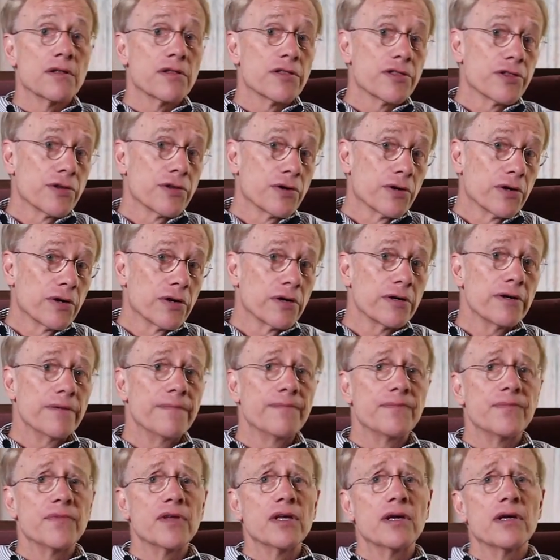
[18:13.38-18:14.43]
Third,
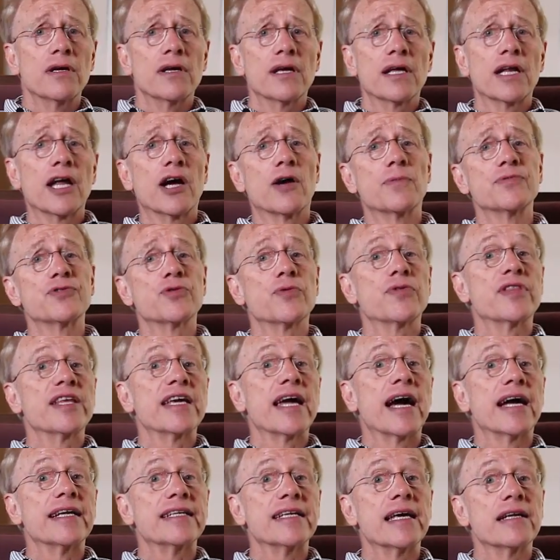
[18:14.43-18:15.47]
it helps with the
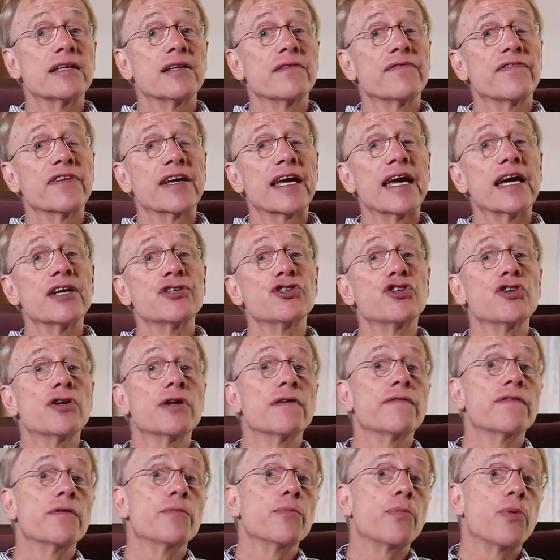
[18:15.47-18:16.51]
identification
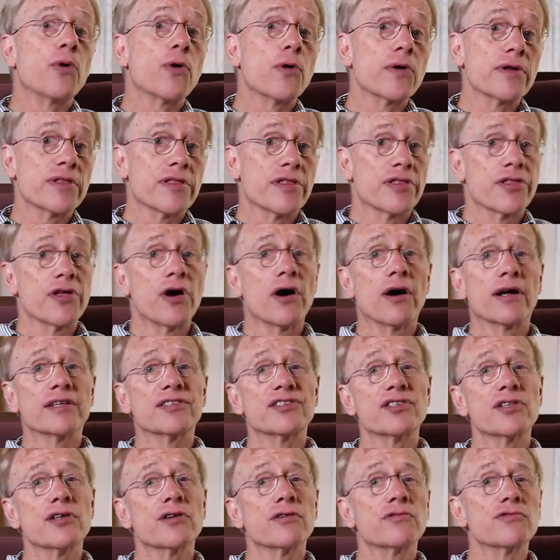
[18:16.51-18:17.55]
of important thoughts
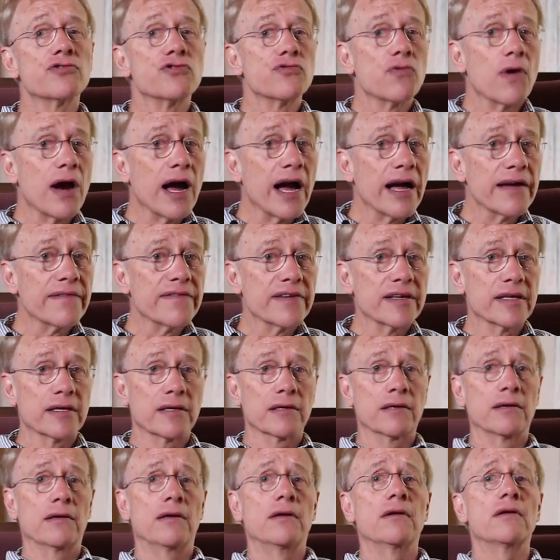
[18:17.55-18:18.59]
that are driving
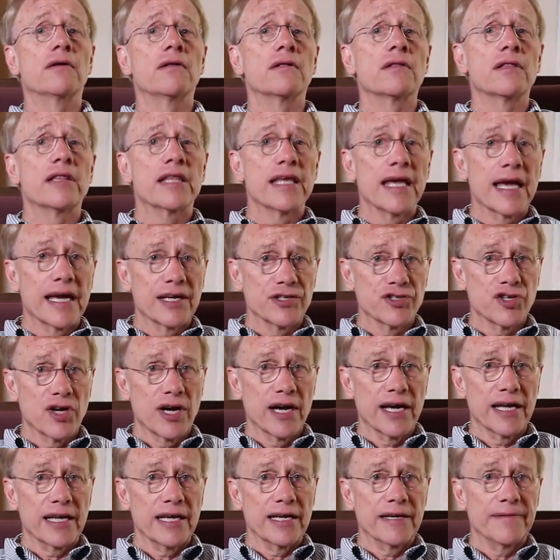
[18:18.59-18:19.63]
the
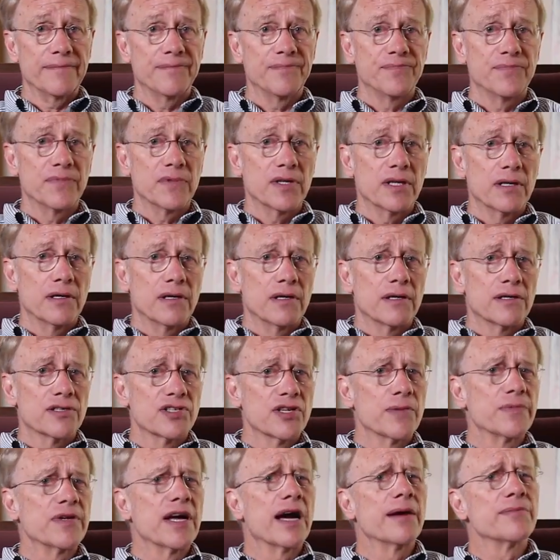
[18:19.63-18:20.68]
anxiety.
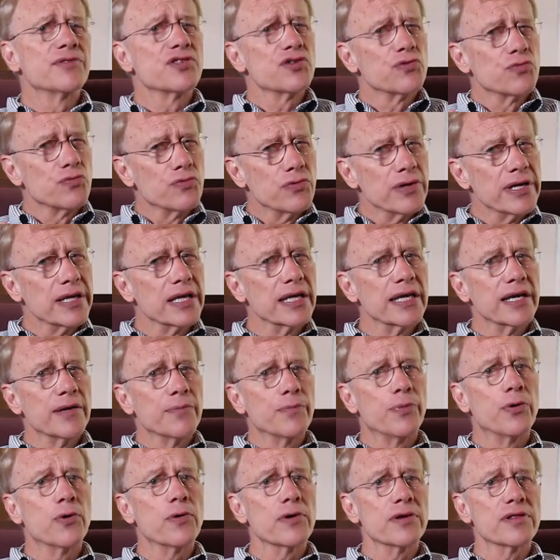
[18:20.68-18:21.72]
Sometimes the really
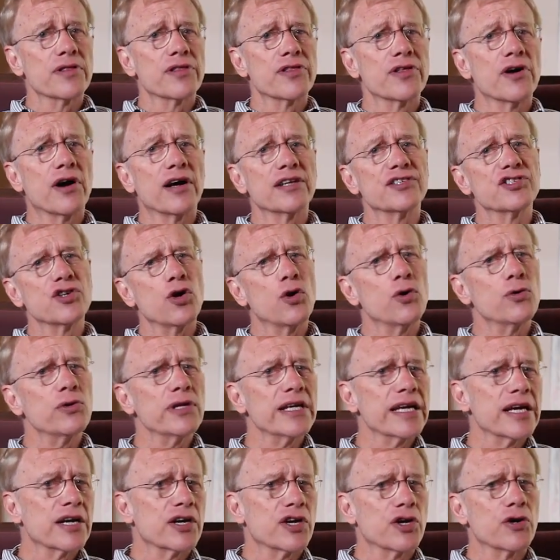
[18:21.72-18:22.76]
important thoughts
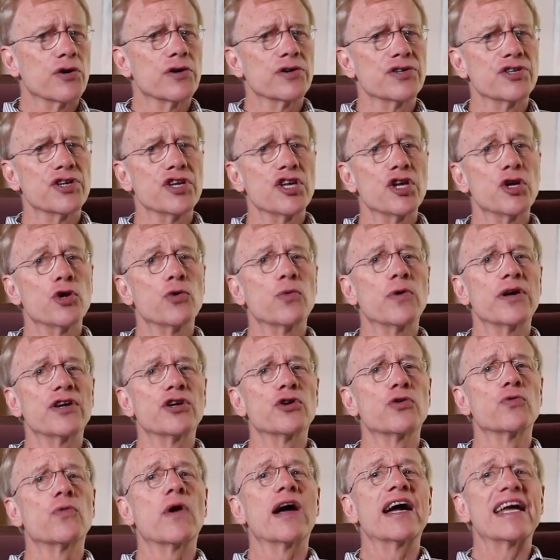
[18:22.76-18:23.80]
only occur to you when
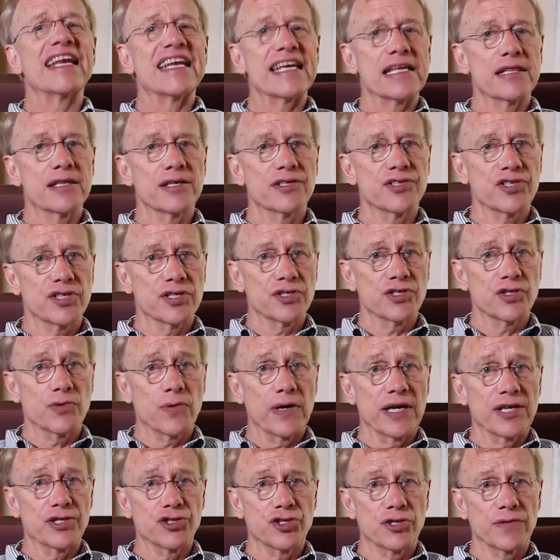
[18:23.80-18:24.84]
you're right in the
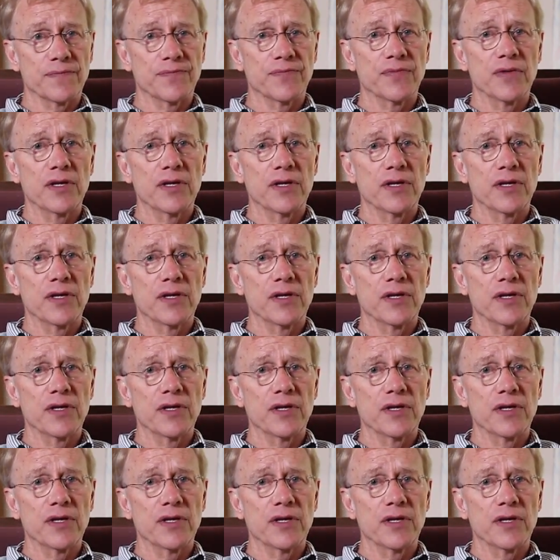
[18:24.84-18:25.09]
situation.